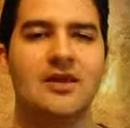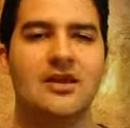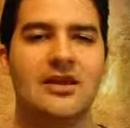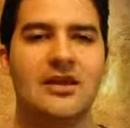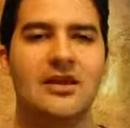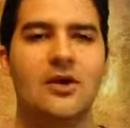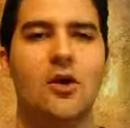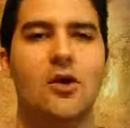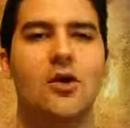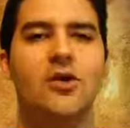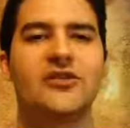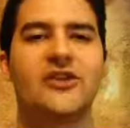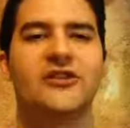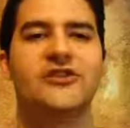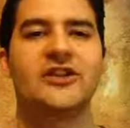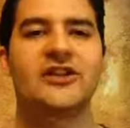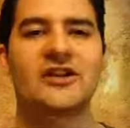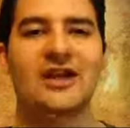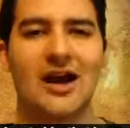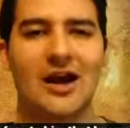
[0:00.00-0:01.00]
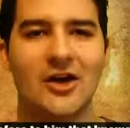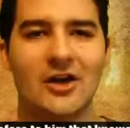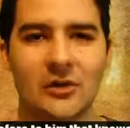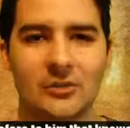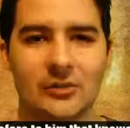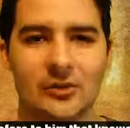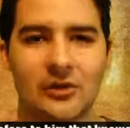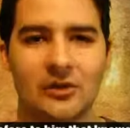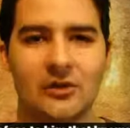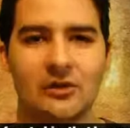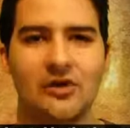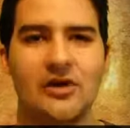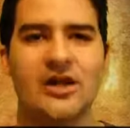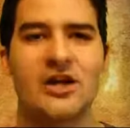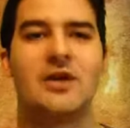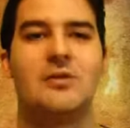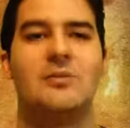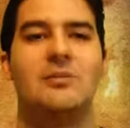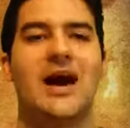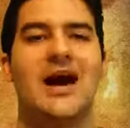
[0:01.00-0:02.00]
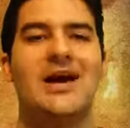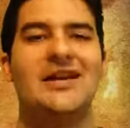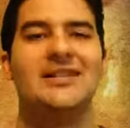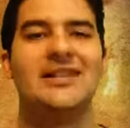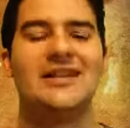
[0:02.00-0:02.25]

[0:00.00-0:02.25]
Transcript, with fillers: He holds us accountable by